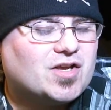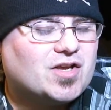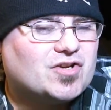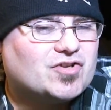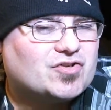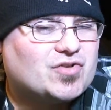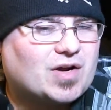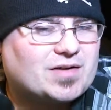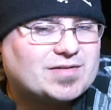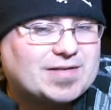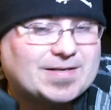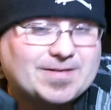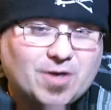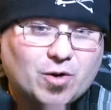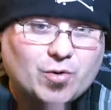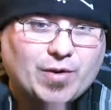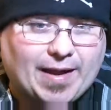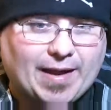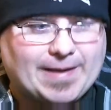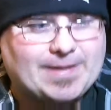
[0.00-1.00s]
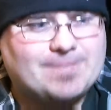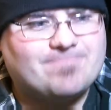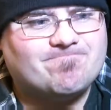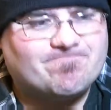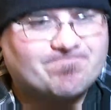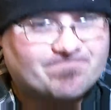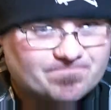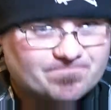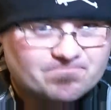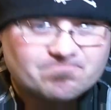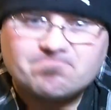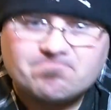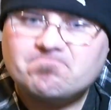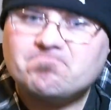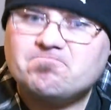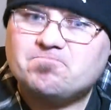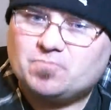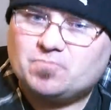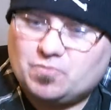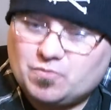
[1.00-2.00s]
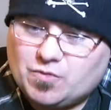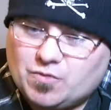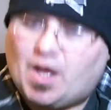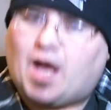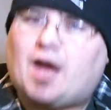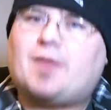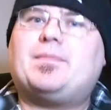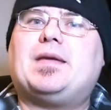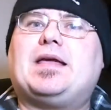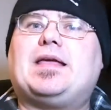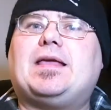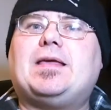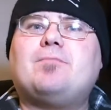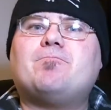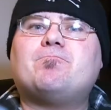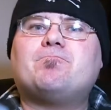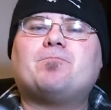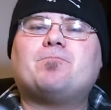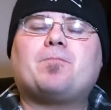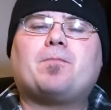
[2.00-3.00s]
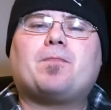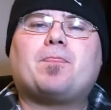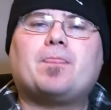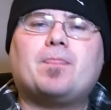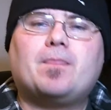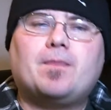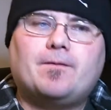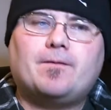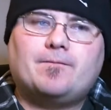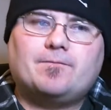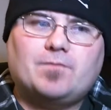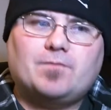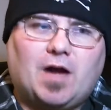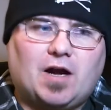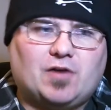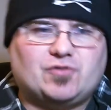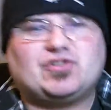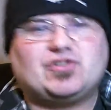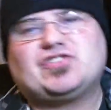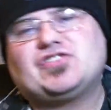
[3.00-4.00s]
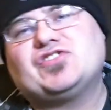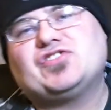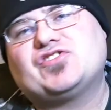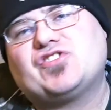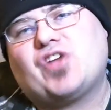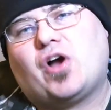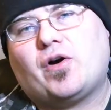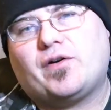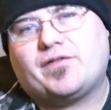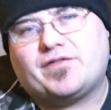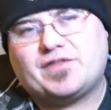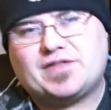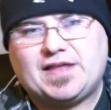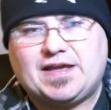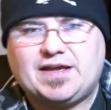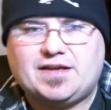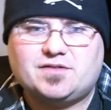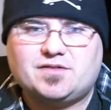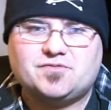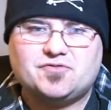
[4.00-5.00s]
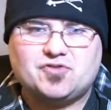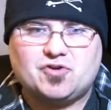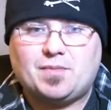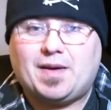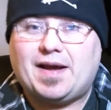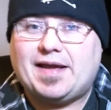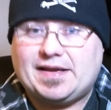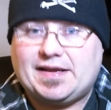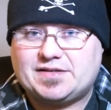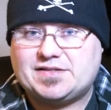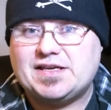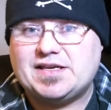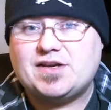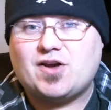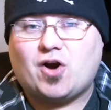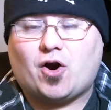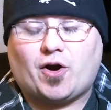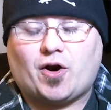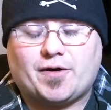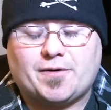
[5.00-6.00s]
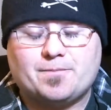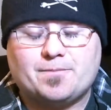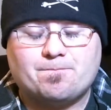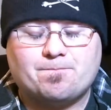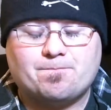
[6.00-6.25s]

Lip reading: So I was like, okay, not a biggie. I'll just install everything to my SD card.